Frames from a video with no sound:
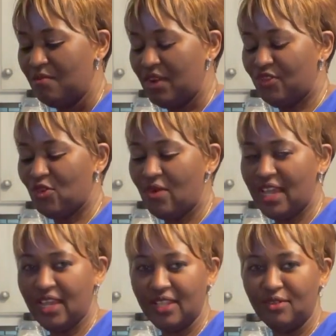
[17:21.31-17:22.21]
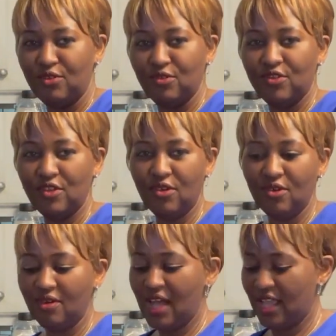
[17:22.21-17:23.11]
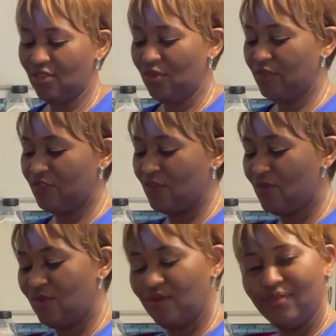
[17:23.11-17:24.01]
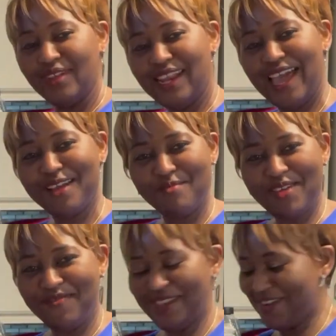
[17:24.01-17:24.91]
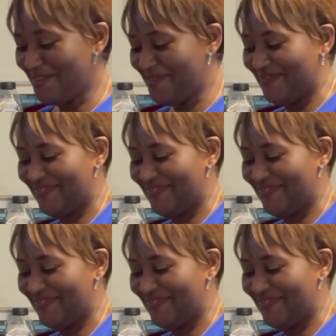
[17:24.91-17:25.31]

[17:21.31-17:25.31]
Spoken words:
please go ahead and do so, and also like my video.